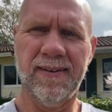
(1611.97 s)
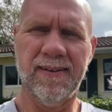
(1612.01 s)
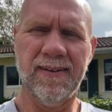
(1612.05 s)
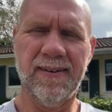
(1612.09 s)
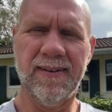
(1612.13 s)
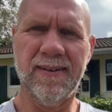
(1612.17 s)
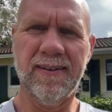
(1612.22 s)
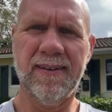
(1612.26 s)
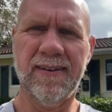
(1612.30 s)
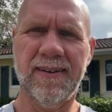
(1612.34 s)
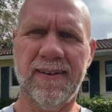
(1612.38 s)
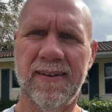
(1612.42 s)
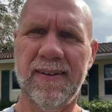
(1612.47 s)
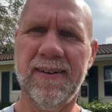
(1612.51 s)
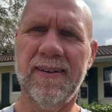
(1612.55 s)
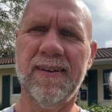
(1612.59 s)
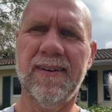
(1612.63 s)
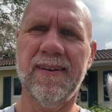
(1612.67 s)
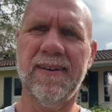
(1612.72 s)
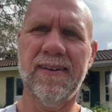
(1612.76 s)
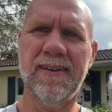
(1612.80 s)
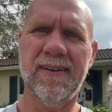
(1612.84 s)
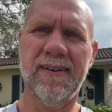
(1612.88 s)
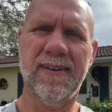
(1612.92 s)

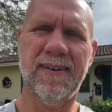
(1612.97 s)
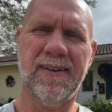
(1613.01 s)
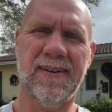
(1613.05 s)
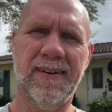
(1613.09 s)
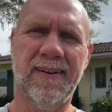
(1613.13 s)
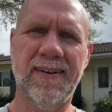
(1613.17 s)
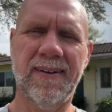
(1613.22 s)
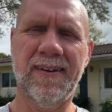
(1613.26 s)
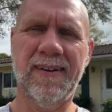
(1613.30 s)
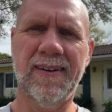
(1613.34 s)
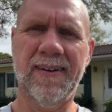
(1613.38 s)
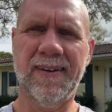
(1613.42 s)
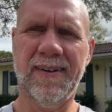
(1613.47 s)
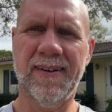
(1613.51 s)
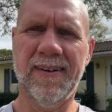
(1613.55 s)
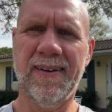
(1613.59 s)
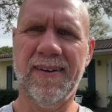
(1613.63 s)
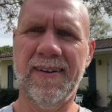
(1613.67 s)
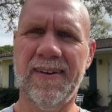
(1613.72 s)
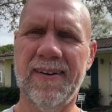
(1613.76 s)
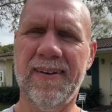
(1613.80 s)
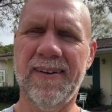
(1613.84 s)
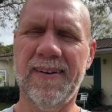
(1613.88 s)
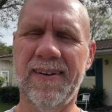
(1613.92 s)

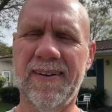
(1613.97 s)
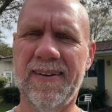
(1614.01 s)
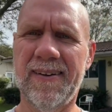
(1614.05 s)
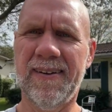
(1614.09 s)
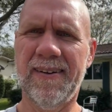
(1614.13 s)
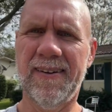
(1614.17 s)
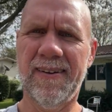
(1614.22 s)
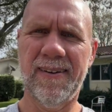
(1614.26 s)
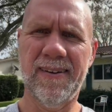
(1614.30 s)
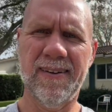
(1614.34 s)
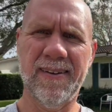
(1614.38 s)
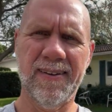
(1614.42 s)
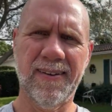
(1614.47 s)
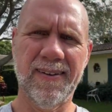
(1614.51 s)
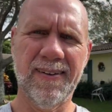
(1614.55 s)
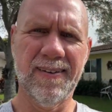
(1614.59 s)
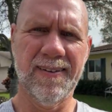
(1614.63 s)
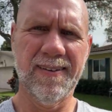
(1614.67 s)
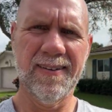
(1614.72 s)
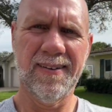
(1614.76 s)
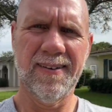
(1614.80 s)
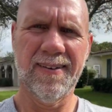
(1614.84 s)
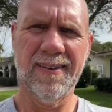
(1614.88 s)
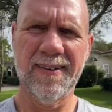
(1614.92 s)

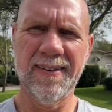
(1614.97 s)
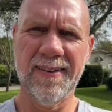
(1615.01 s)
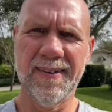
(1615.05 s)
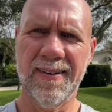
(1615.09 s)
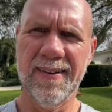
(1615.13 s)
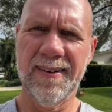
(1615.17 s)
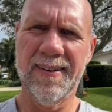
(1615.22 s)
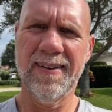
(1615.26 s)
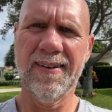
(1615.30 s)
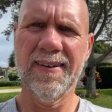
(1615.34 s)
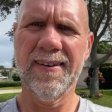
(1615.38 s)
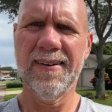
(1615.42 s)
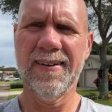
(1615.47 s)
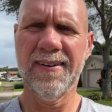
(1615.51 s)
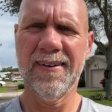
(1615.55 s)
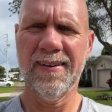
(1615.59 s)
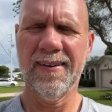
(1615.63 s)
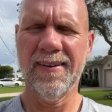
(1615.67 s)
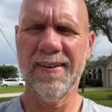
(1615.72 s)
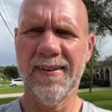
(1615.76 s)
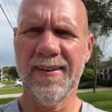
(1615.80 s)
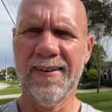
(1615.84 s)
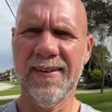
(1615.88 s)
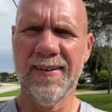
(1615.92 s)

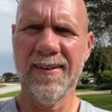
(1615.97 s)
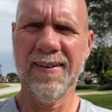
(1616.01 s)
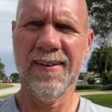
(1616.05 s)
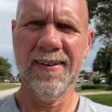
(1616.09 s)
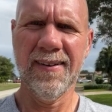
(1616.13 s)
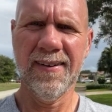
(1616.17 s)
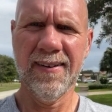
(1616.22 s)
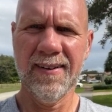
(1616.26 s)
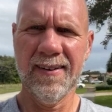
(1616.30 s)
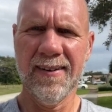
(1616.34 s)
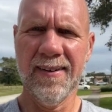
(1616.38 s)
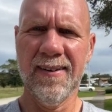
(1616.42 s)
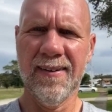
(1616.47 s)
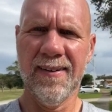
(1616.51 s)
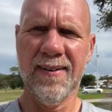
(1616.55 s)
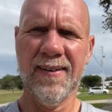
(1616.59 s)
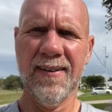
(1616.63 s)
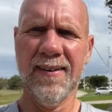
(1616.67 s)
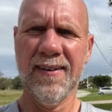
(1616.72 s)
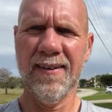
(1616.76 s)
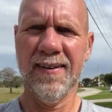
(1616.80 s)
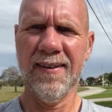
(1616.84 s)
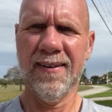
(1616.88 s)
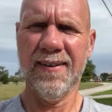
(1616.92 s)

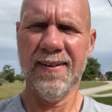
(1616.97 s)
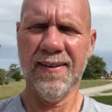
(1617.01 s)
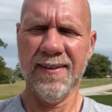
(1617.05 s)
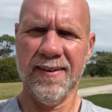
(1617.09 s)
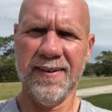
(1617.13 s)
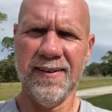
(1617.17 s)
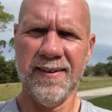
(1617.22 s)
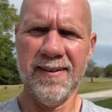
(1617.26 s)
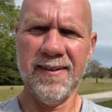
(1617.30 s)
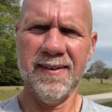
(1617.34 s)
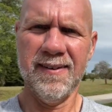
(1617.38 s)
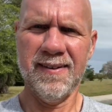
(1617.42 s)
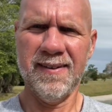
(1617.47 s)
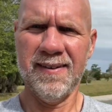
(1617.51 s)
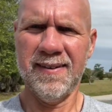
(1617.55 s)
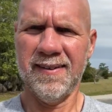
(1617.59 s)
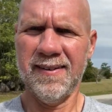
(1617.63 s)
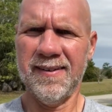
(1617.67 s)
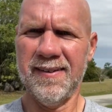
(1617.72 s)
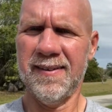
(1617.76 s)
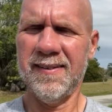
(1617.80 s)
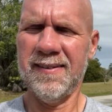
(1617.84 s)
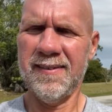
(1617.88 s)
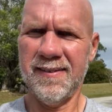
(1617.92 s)

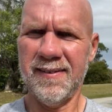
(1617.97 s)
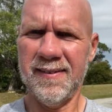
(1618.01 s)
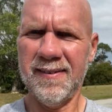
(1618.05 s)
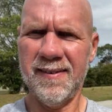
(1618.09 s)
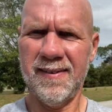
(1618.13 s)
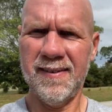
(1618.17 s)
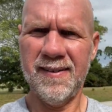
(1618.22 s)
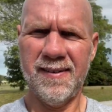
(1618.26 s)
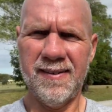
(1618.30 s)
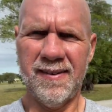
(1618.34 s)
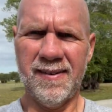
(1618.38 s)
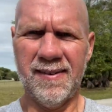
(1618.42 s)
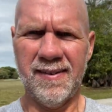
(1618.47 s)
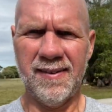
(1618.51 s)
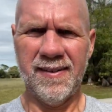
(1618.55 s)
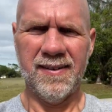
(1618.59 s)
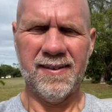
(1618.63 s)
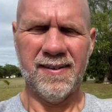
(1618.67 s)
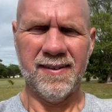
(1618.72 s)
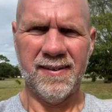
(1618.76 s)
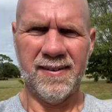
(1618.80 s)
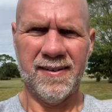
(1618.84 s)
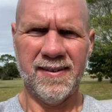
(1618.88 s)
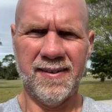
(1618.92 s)

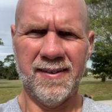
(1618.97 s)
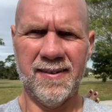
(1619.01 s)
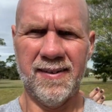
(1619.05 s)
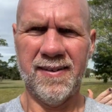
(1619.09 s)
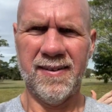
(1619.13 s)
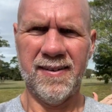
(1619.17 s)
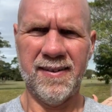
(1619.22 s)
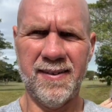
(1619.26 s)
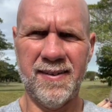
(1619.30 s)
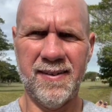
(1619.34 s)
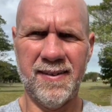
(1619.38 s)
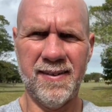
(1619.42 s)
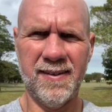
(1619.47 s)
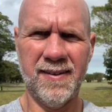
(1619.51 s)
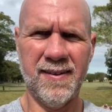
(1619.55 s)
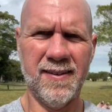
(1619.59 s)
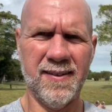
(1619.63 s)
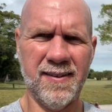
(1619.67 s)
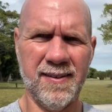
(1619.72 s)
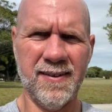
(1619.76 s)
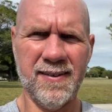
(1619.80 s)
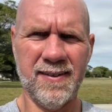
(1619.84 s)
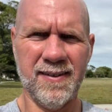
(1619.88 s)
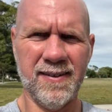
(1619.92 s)
(not speaking)